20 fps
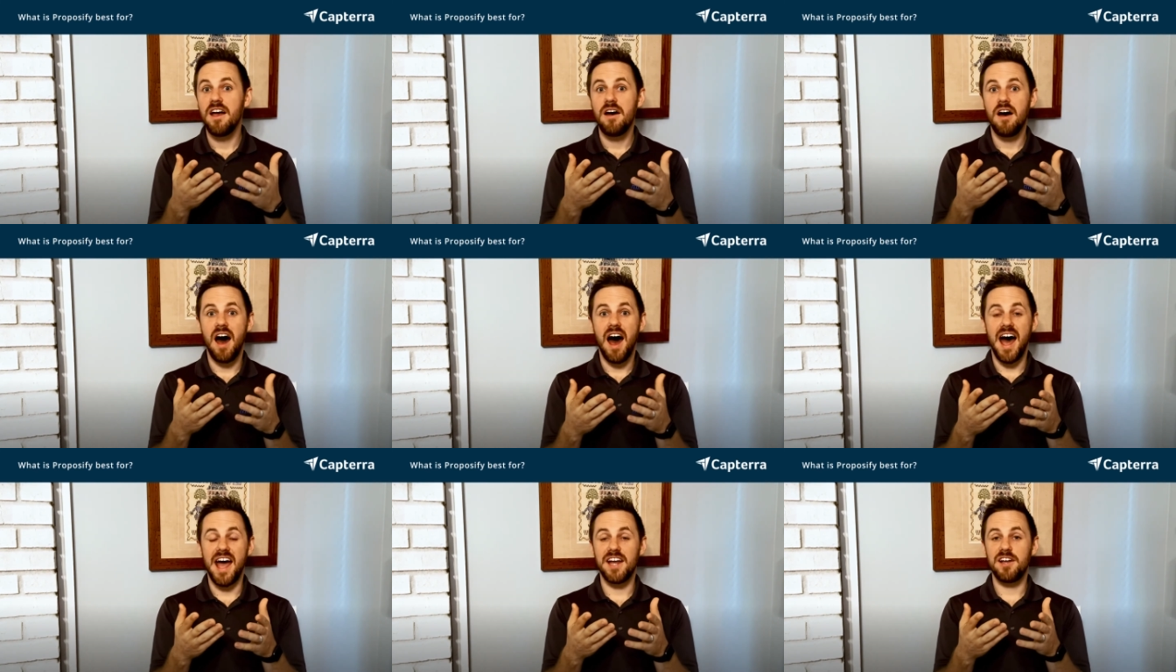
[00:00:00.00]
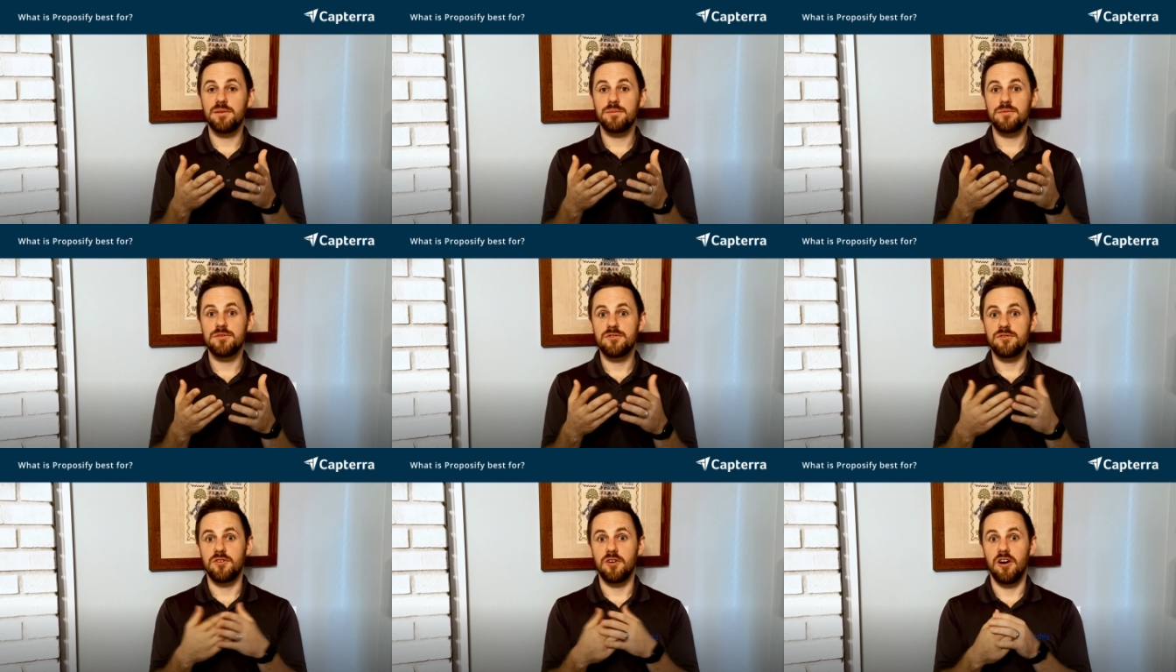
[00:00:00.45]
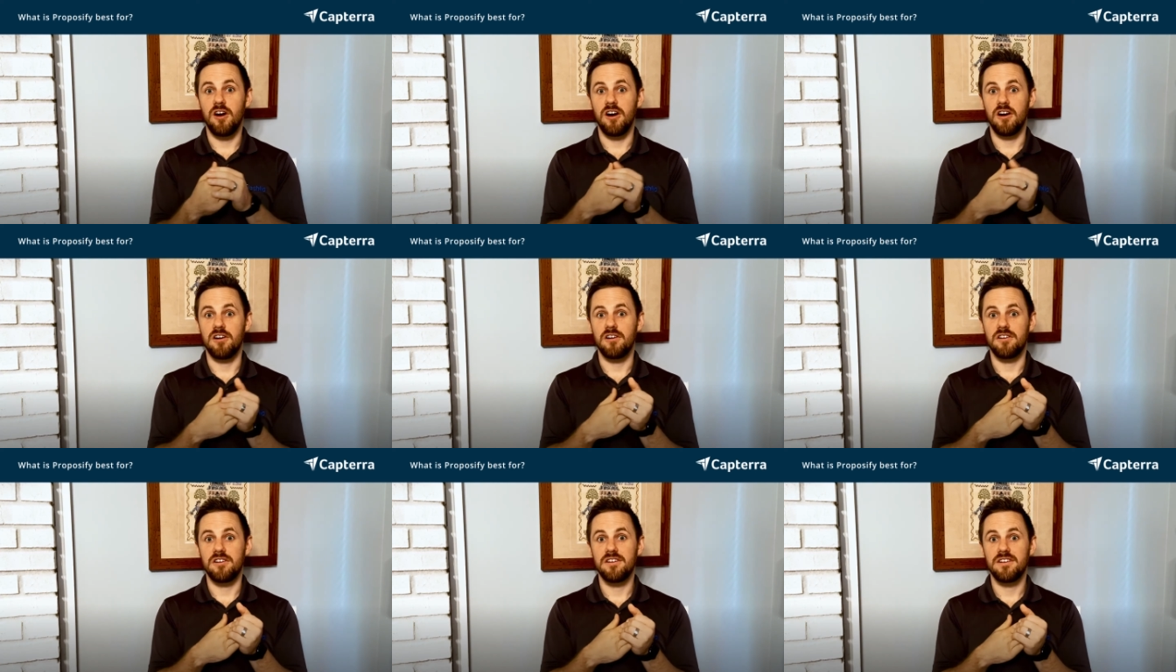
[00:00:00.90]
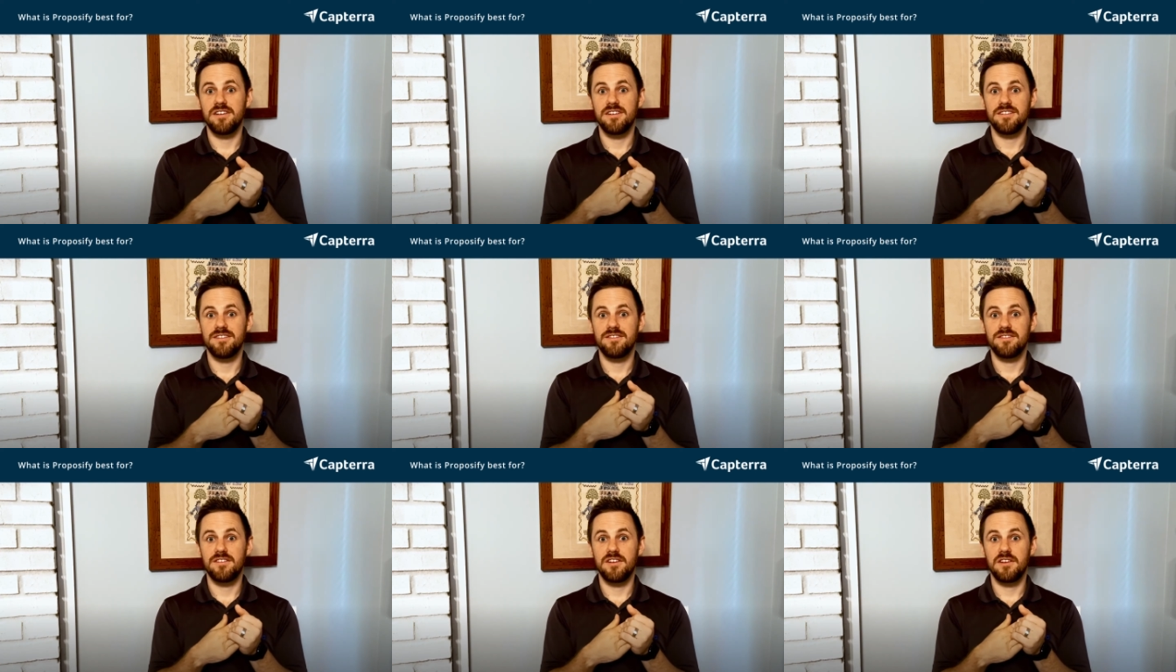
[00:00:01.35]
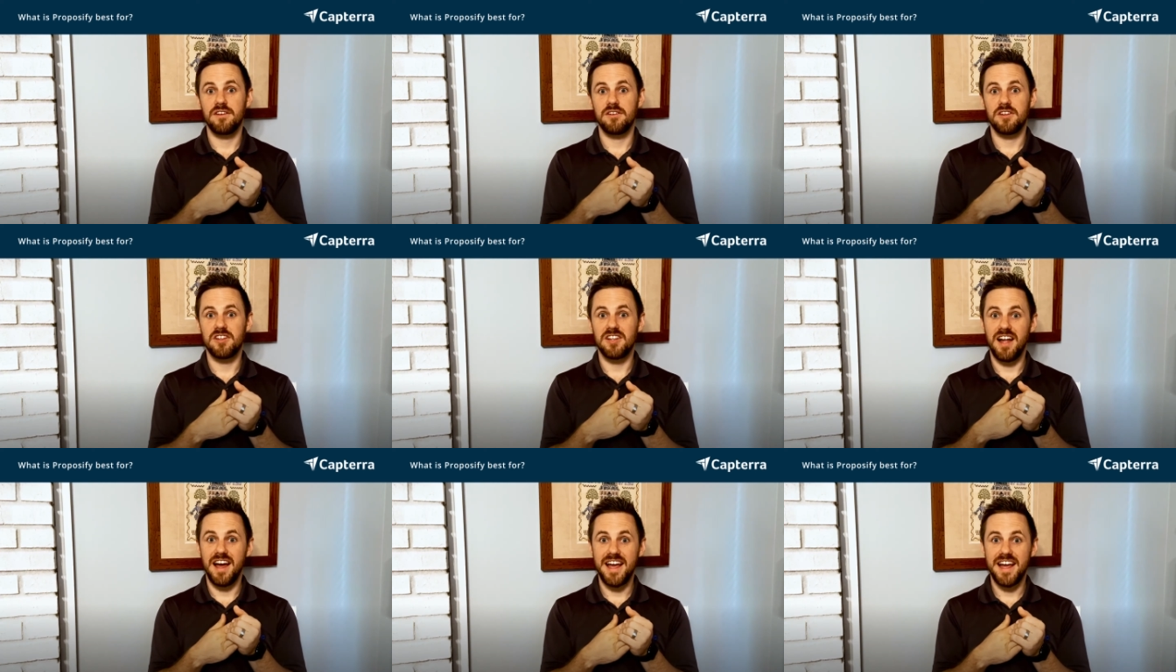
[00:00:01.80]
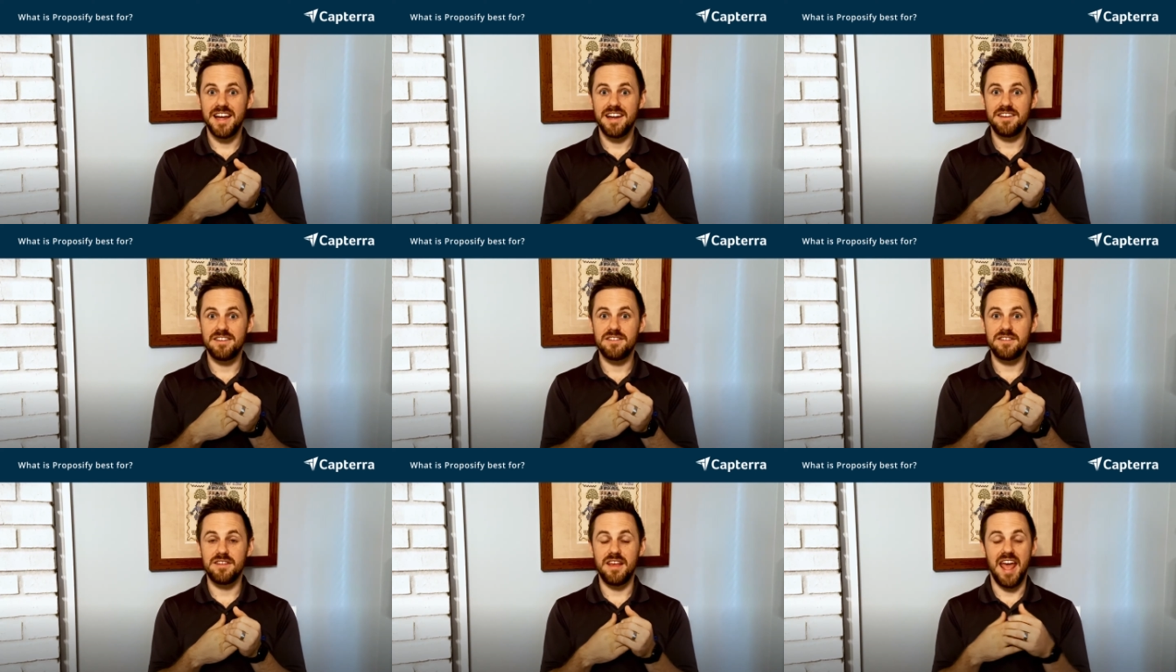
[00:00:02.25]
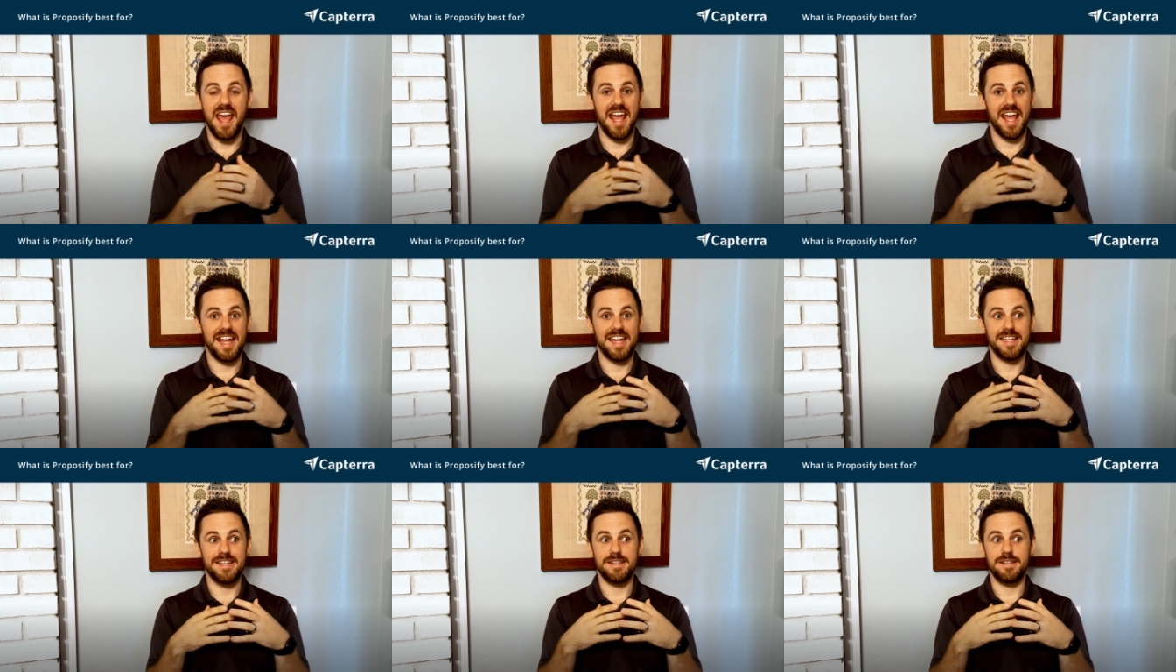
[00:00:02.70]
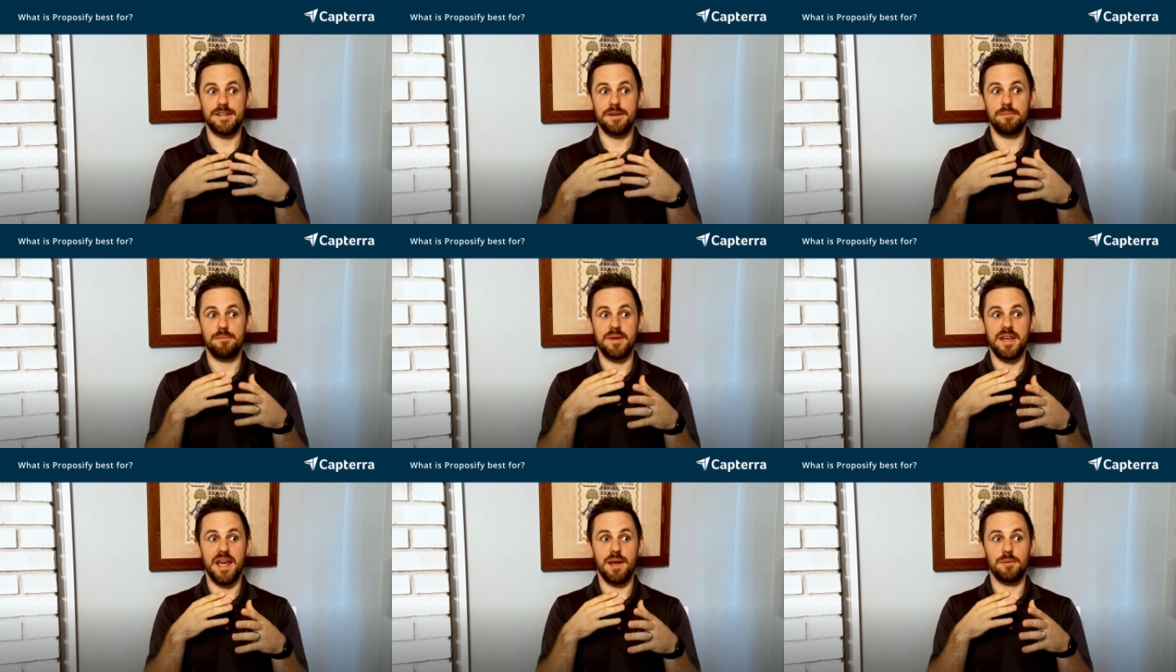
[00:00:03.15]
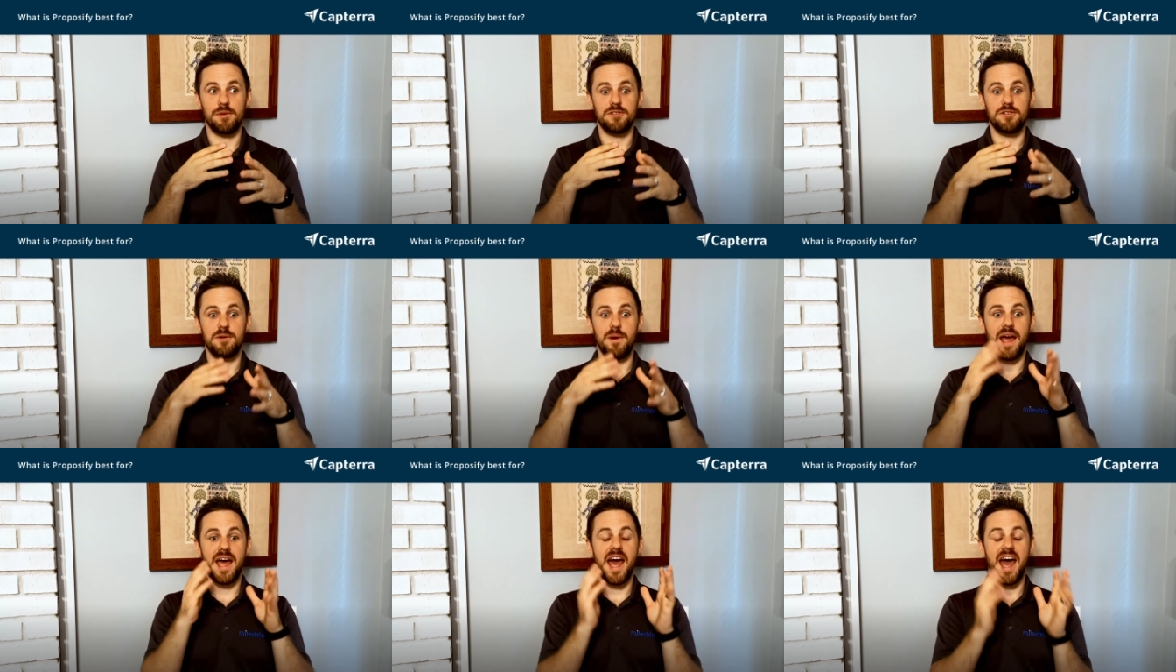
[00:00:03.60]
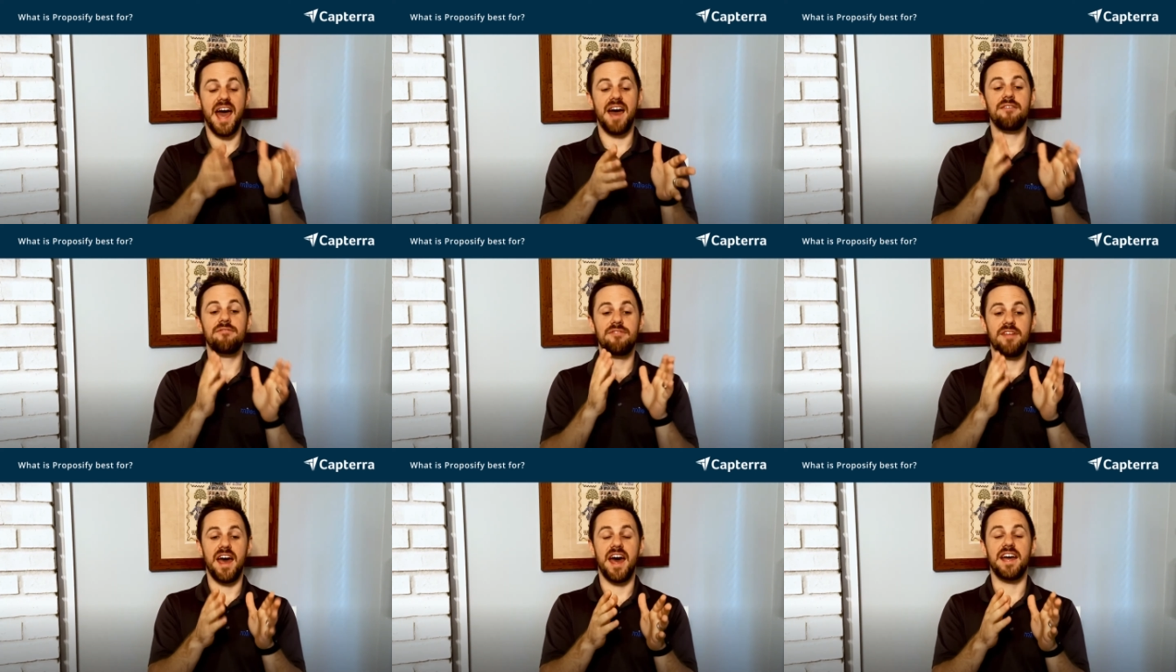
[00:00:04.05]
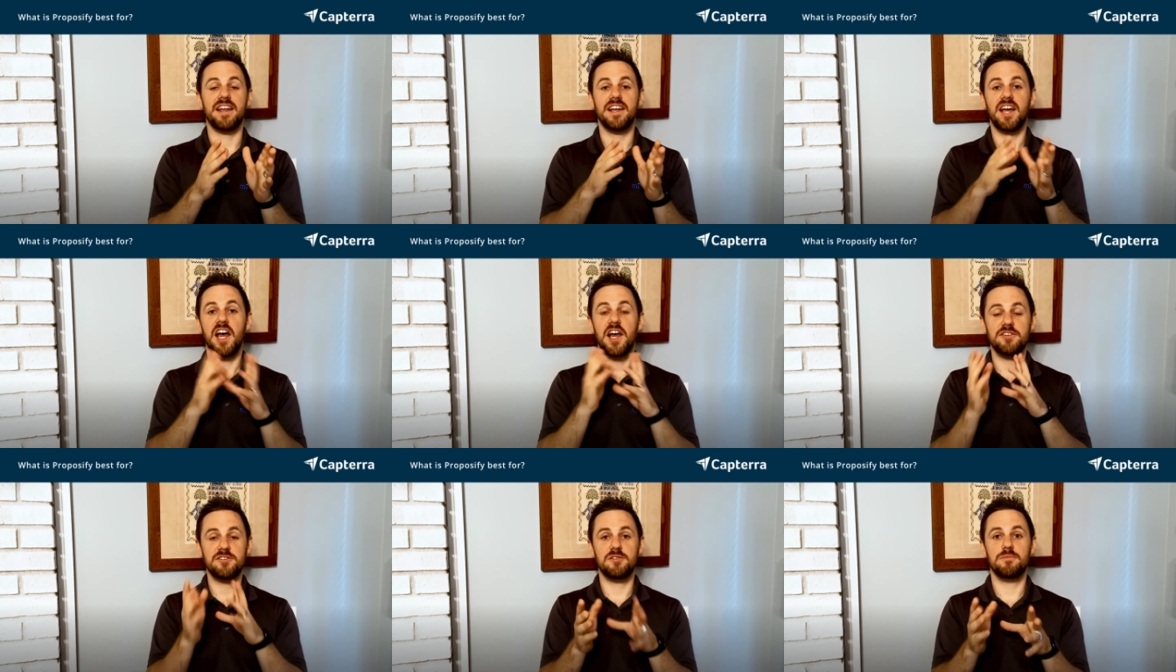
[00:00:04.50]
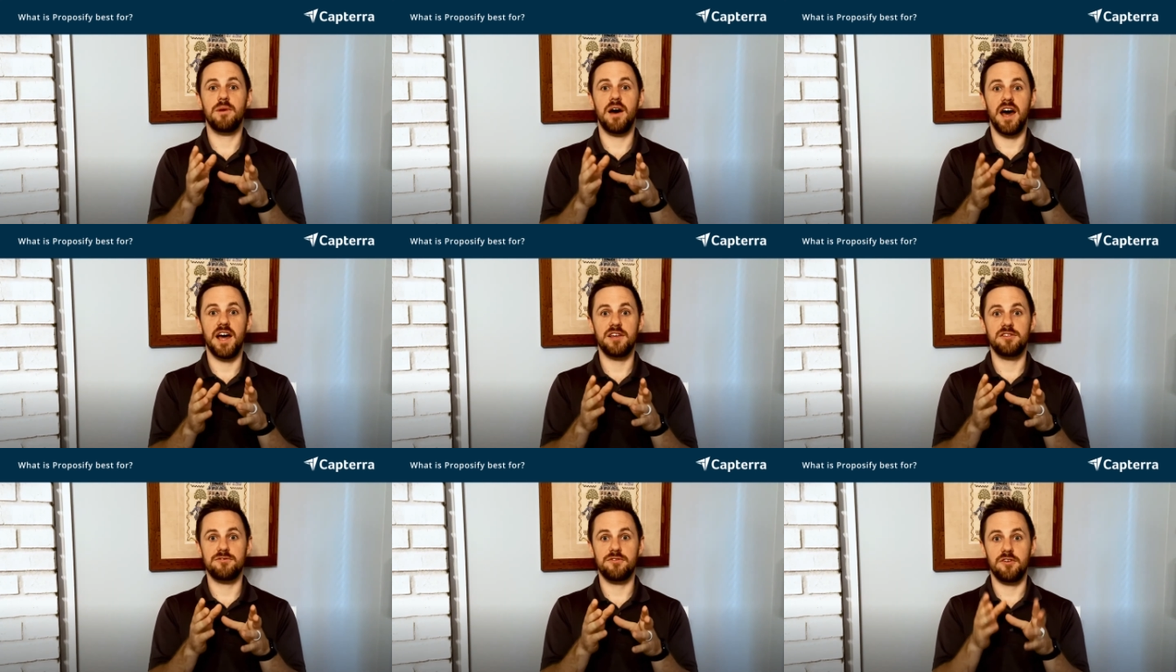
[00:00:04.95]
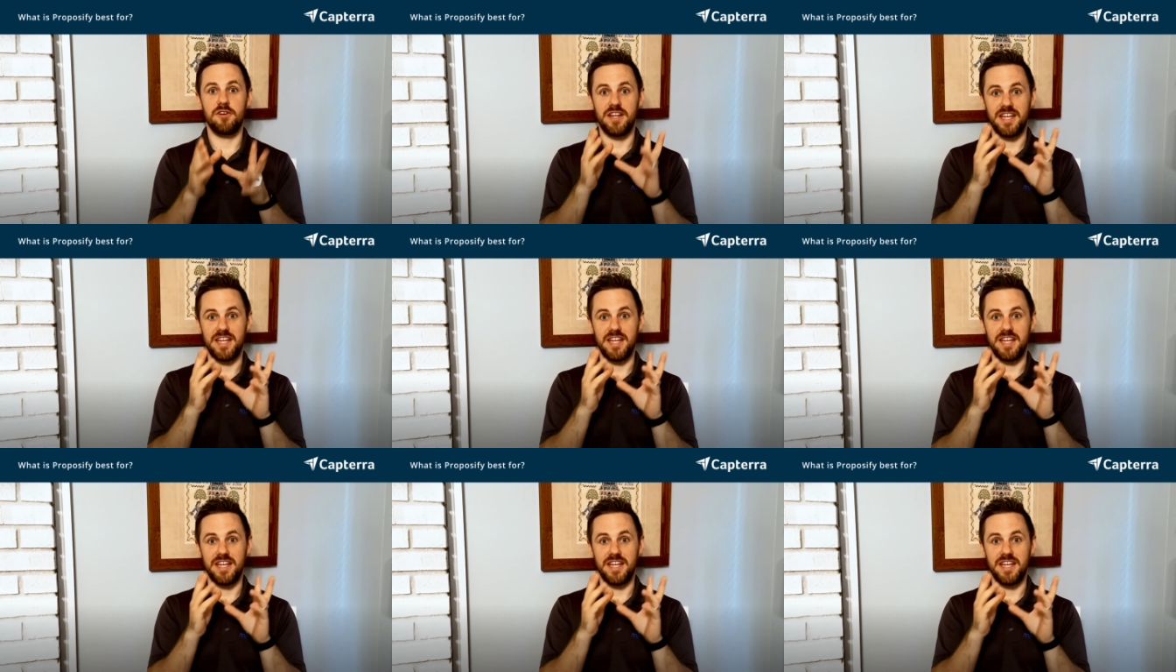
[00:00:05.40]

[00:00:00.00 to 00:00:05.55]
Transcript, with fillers: items for our clients, and be able to have that customized for